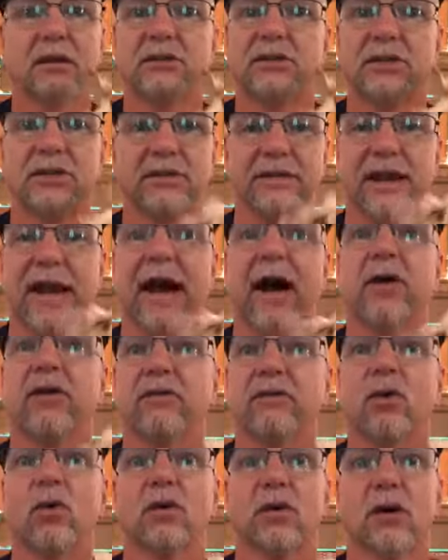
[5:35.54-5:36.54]
Just out
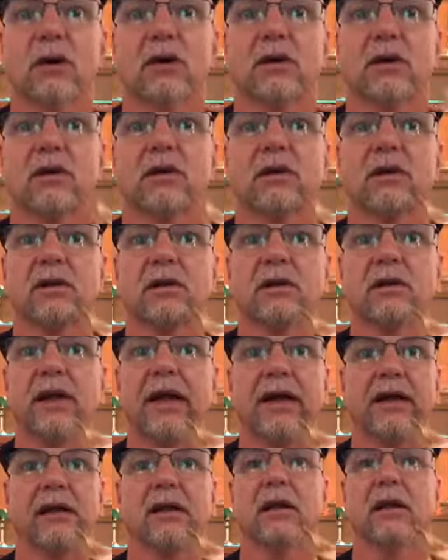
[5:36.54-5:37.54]
of order,
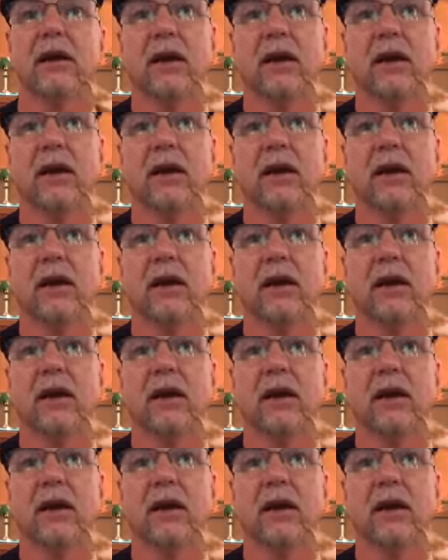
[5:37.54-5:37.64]
like